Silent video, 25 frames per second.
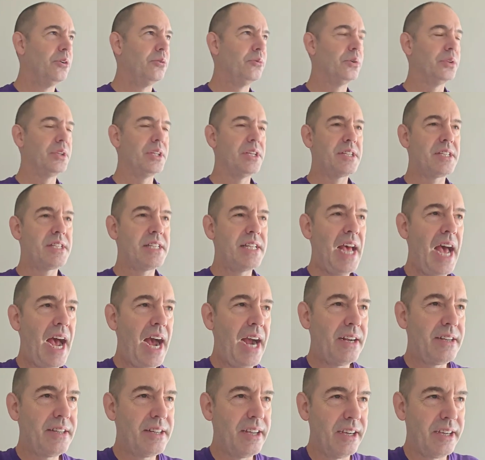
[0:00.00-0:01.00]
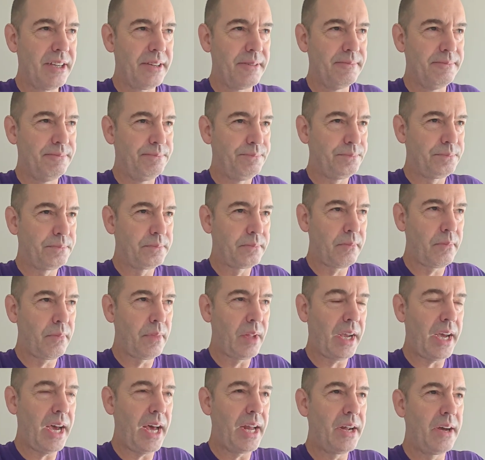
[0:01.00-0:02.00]
Well, this tactic
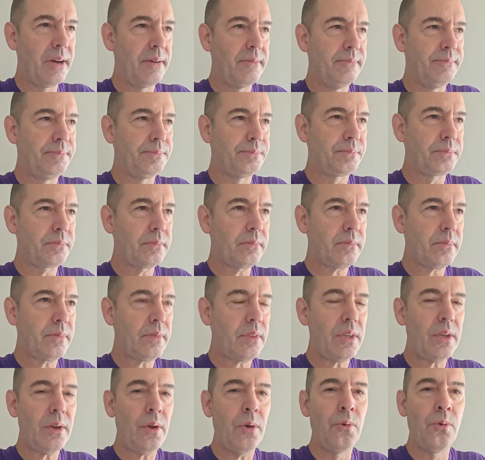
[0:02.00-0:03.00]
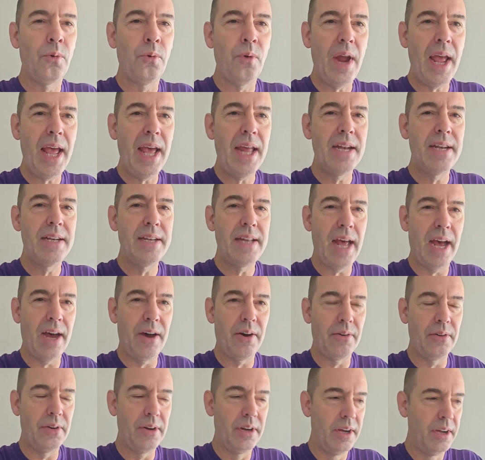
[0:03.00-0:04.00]
kind of ran
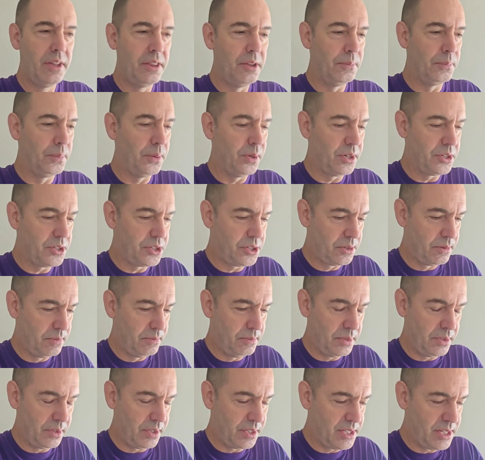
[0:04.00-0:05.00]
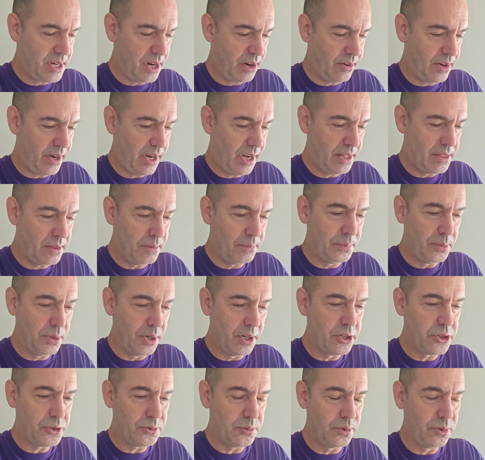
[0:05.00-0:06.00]
down the British military, and the
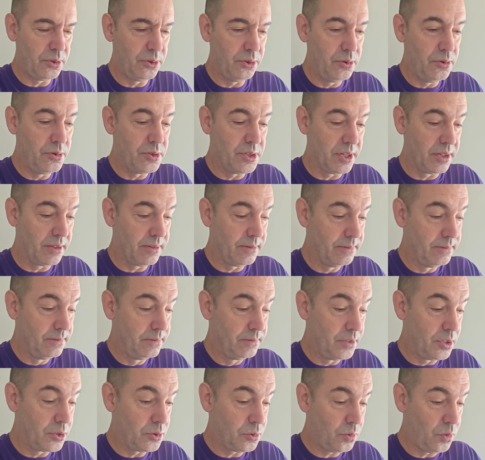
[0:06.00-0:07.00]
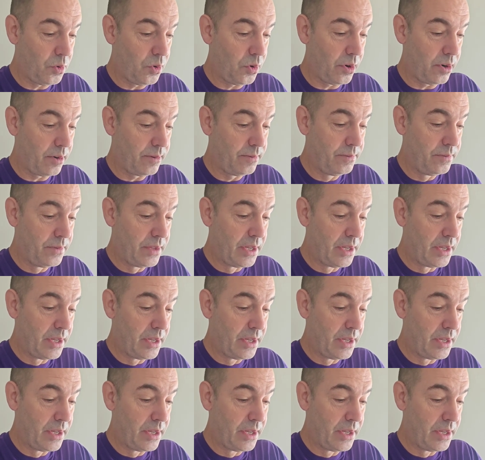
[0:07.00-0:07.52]
British were losing this war.